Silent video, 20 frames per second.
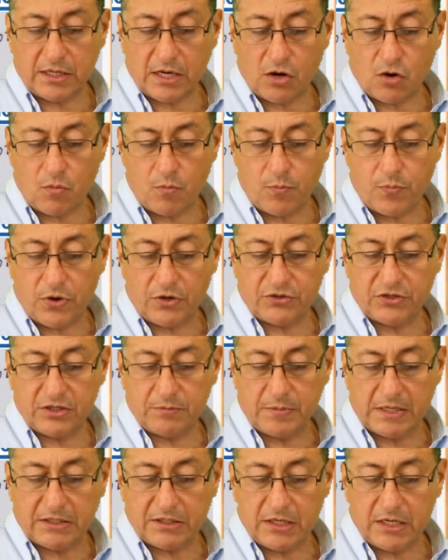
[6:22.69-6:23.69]
the
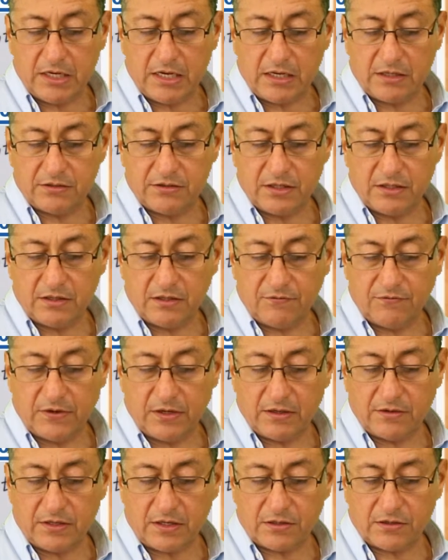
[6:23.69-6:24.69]
composite material
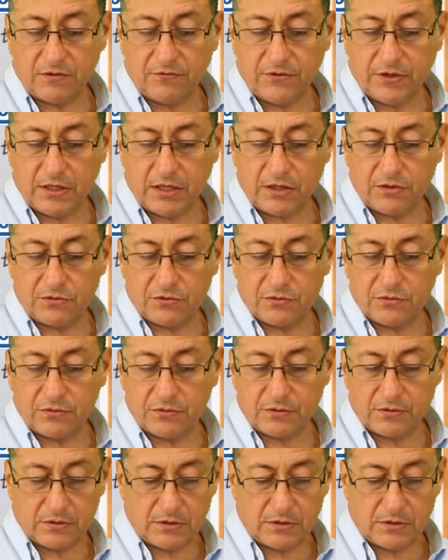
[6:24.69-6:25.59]
certification.